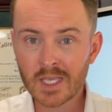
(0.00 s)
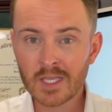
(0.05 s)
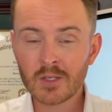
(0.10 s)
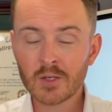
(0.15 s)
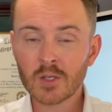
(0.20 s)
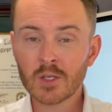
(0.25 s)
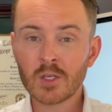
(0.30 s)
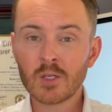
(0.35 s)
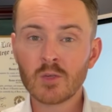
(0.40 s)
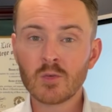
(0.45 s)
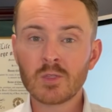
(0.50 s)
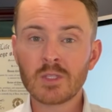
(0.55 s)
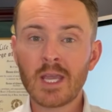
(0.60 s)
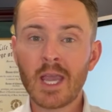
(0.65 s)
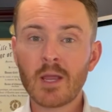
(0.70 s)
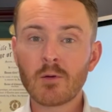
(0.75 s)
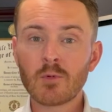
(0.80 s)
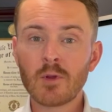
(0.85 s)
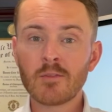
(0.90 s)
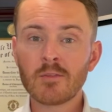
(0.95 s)
And you're going to do
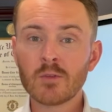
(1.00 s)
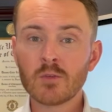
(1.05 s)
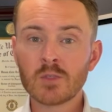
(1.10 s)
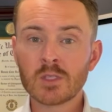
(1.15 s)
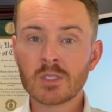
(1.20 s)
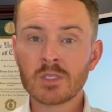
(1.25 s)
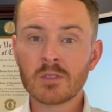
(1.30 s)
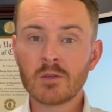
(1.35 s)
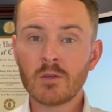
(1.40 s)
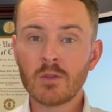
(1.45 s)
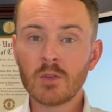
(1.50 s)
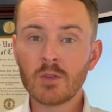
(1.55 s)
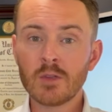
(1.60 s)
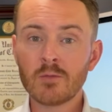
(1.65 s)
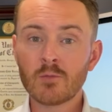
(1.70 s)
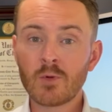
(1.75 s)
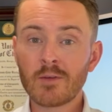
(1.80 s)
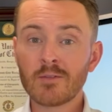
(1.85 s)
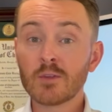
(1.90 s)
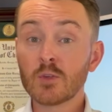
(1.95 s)
10
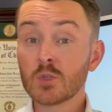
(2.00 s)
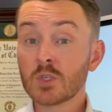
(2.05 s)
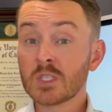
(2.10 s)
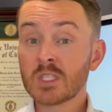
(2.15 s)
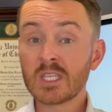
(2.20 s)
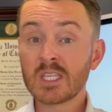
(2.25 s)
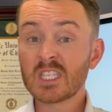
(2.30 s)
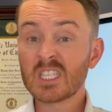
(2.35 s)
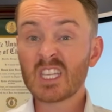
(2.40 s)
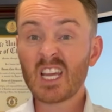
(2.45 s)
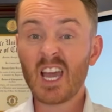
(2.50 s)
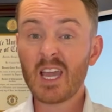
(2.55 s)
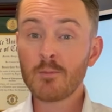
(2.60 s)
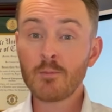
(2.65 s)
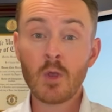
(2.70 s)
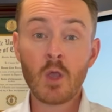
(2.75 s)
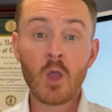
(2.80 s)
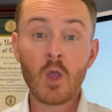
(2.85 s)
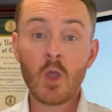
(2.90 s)
revolutions each time.